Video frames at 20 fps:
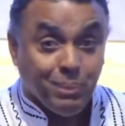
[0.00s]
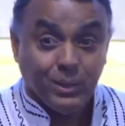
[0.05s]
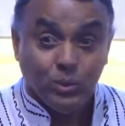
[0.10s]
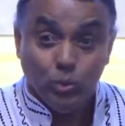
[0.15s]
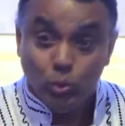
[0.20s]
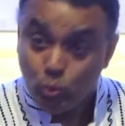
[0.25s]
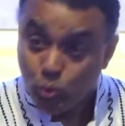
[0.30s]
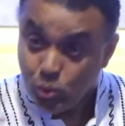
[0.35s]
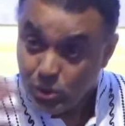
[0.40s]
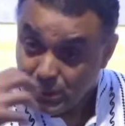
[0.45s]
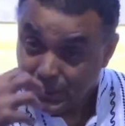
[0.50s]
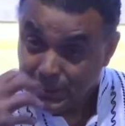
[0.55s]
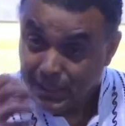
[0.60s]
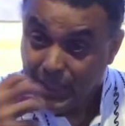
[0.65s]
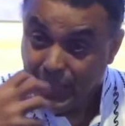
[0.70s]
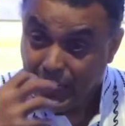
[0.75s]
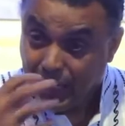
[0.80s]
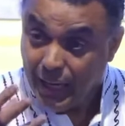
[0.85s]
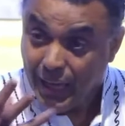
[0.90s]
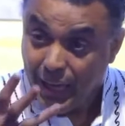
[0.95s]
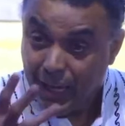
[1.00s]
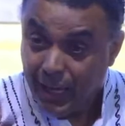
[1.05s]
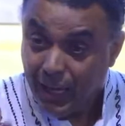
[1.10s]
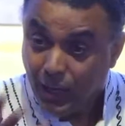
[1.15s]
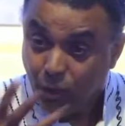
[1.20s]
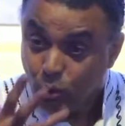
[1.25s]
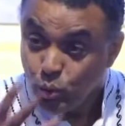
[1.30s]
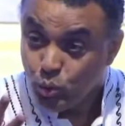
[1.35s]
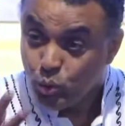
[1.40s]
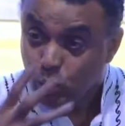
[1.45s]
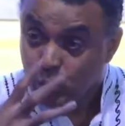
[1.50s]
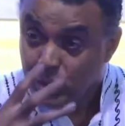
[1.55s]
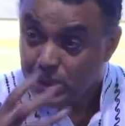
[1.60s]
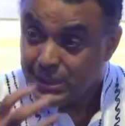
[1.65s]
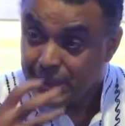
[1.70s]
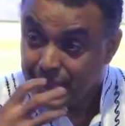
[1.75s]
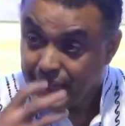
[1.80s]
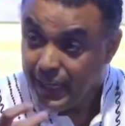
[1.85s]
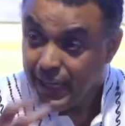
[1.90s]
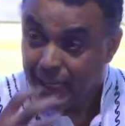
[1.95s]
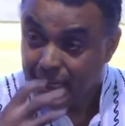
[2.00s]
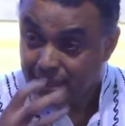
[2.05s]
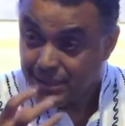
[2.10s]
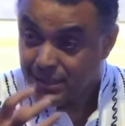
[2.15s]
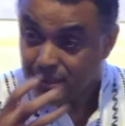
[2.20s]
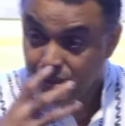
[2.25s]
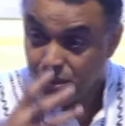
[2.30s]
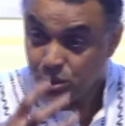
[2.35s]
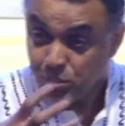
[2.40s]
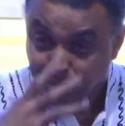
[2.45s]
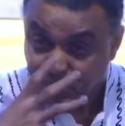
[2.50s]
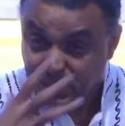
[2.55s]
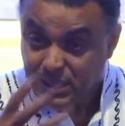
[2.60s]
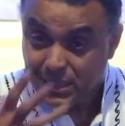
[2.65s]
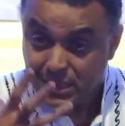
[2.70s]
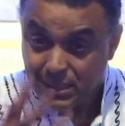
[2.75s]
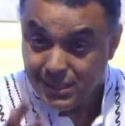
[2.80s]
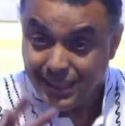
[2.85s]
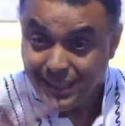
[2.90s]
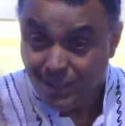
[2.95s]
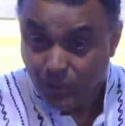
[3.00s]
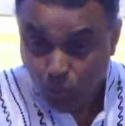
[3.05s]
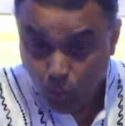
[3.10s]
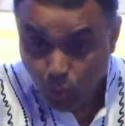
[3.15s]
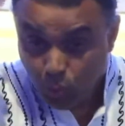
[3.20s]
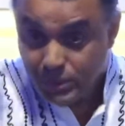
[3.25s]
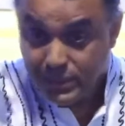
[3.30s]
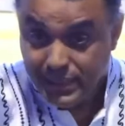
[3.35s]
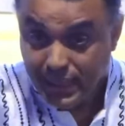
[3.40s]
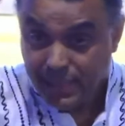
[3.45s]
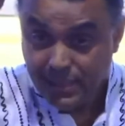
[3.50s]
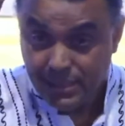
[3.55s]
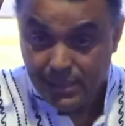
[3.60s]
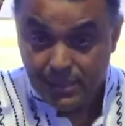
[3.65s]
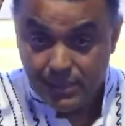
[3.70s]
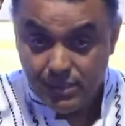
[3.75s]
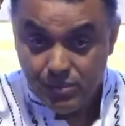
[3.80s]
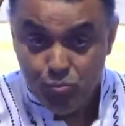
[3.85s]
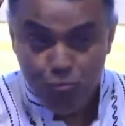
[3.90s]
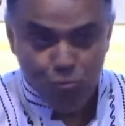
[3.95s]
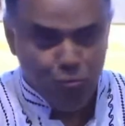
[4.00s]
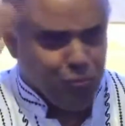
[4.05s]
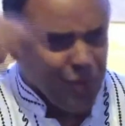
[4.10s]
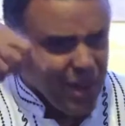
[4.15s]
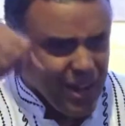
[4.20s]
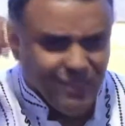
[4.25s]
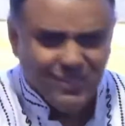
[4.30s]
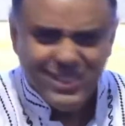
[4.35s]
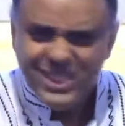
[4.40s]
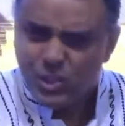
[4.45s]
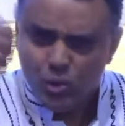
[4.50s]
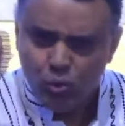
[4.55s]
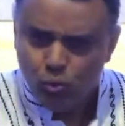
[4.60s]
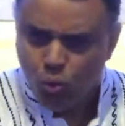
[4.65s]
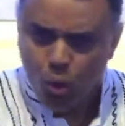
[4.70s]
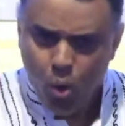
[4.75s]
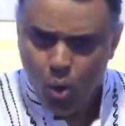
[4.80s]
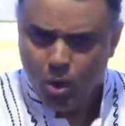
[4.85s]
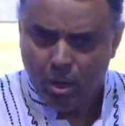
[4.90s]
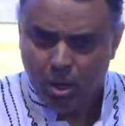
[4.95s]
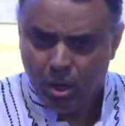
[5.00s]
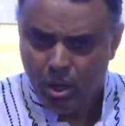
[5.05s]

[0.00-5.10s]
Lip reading: you should see his speeches in those days. Very strong.